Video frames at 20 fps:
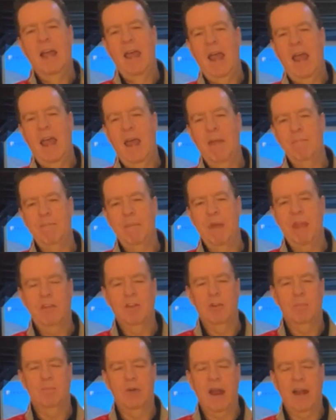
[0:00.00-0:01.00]
and
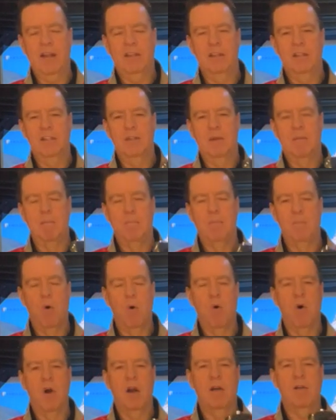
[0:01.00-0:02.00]
make your practice
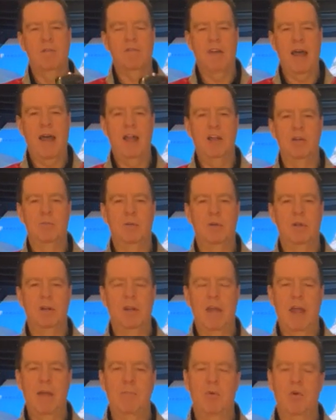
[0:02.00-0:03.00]
more
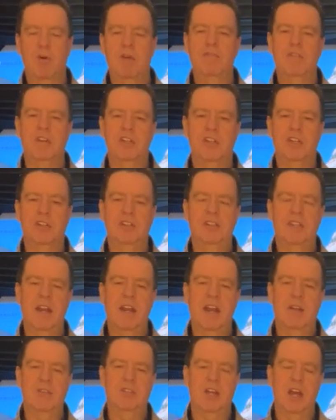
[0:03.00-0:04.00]
valuable and more efficient
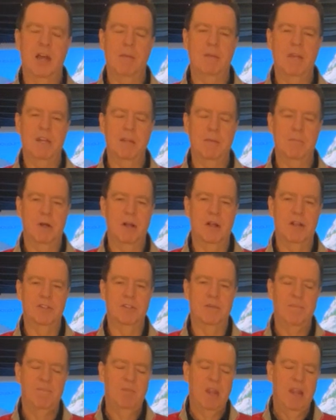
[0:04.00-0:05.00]
than outside beating
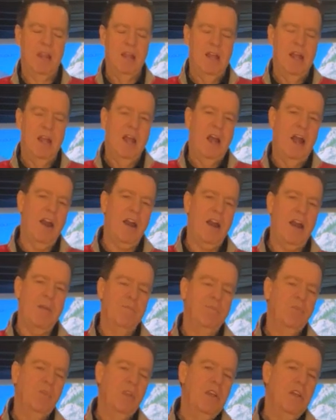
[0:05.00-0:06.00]
balls. All right,
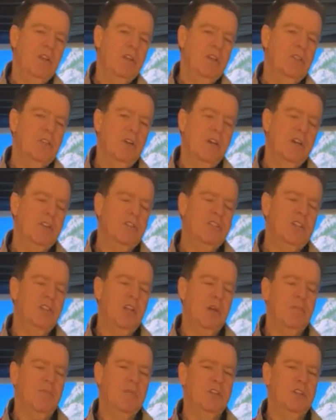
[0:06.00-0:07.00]
so here's the
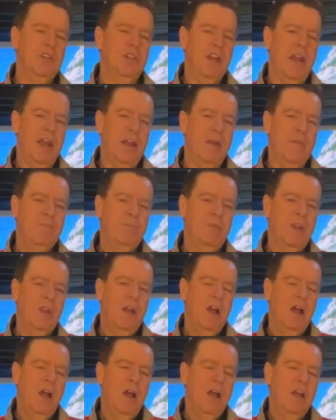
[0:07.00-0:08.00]
tip for today.
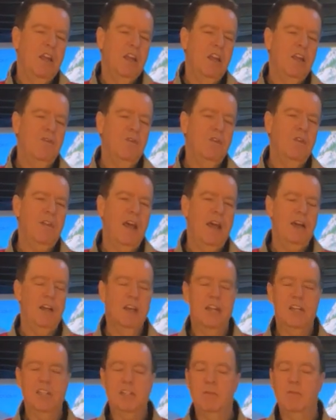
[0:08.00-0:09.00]
If you've had a
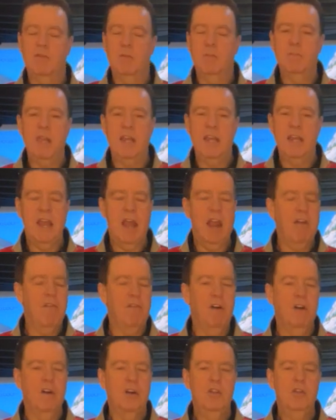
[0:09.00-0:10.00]
lesson from me
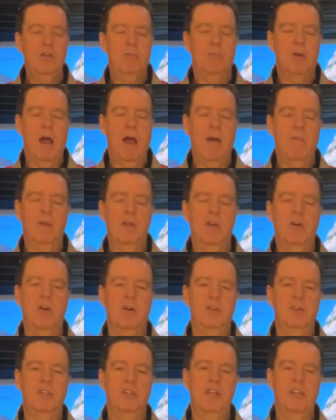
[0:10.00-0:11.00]
ever, you probably
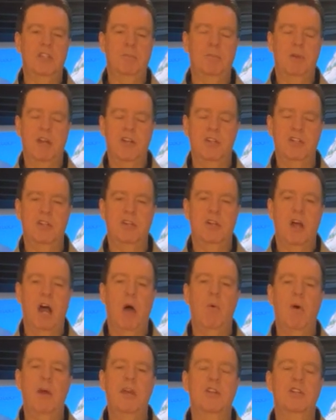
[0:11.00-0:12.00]
heard the expression,
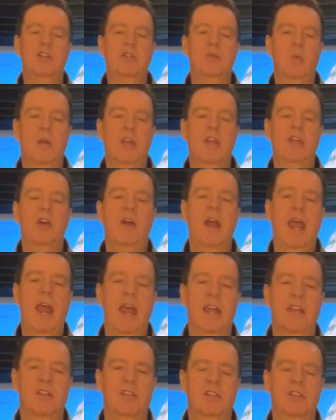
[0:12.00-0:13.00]
I want you to swing your
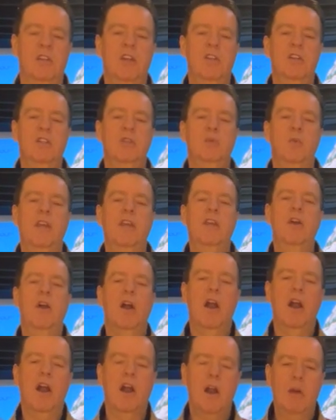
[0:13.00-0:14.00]
hands. Swing your
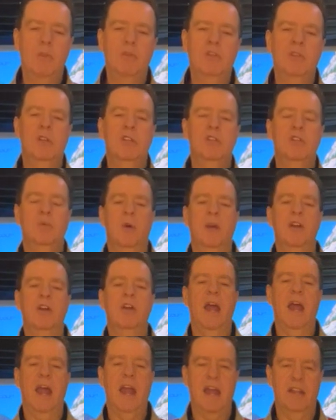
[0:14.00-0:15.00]
arms, swing
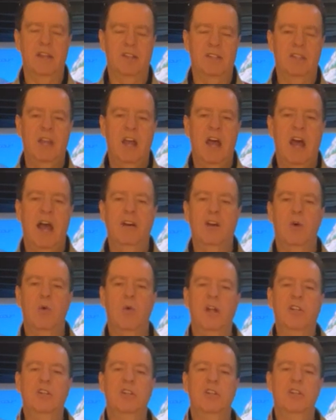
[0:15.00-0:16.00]
your hands. I don't
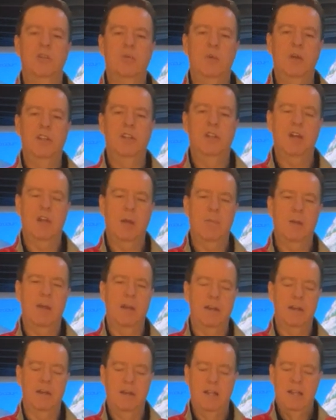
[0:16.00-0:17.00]
want you to swing the club
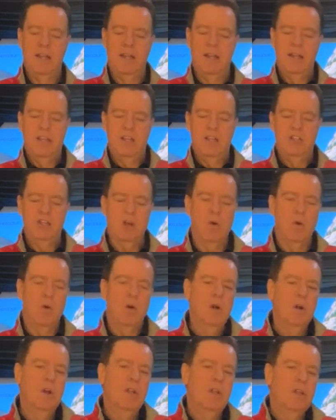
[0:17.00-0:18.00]
head.
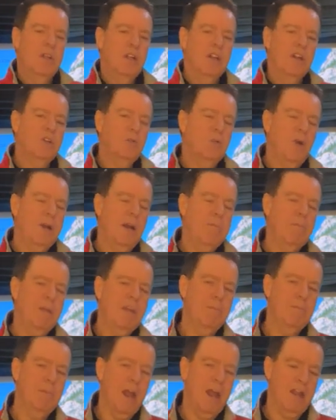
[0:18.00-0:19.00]
So here's what I
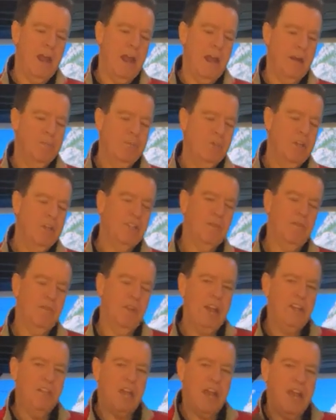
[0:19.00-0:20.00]
mean by that, is if
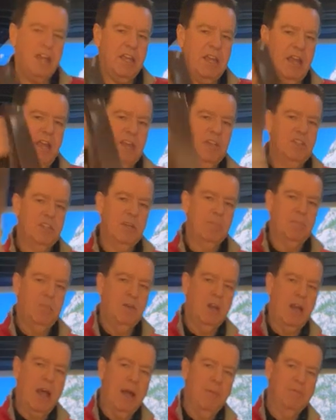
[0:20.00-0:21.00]
I take a
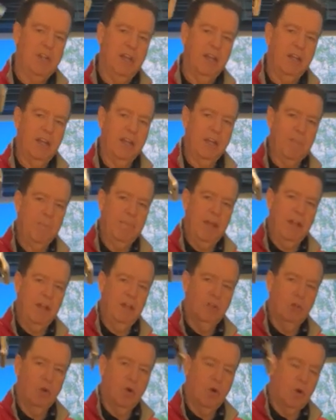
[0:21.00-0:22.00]
simple object like a
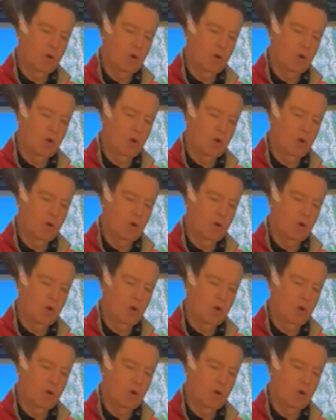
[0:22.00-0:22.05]
belt or